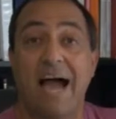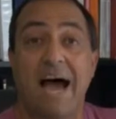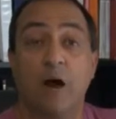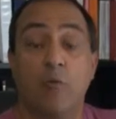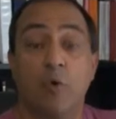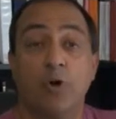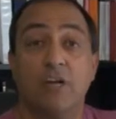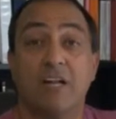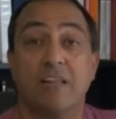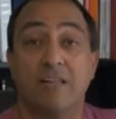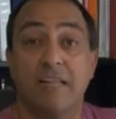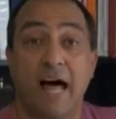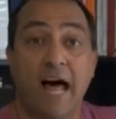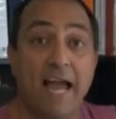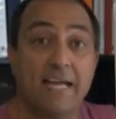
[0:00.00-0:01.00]
how we're going to
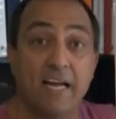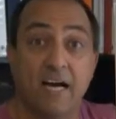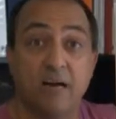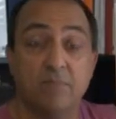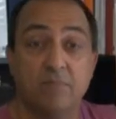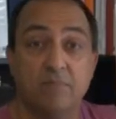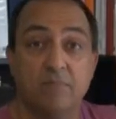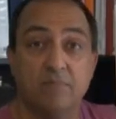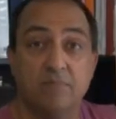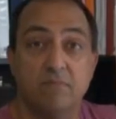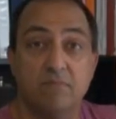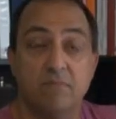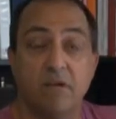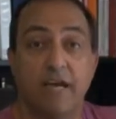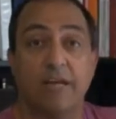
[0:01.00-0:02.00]
line up
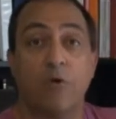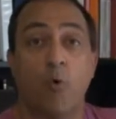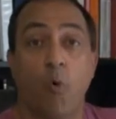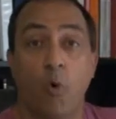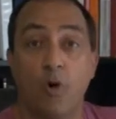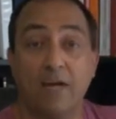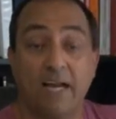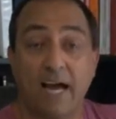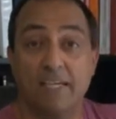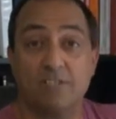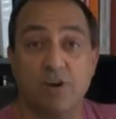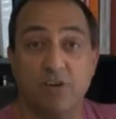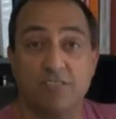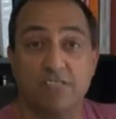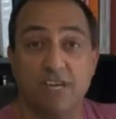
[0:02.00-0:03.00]
and organize
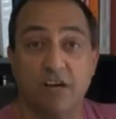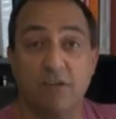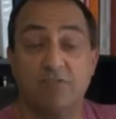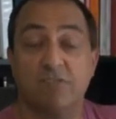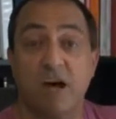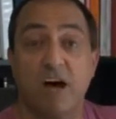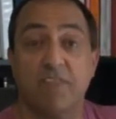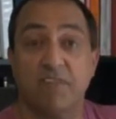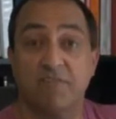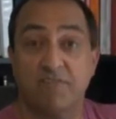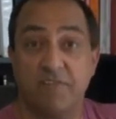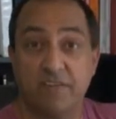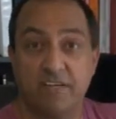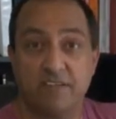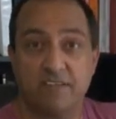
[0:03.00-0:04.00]
ourselves on the
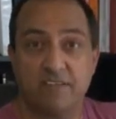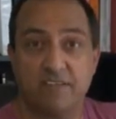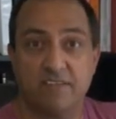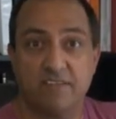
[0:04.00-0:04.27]
field.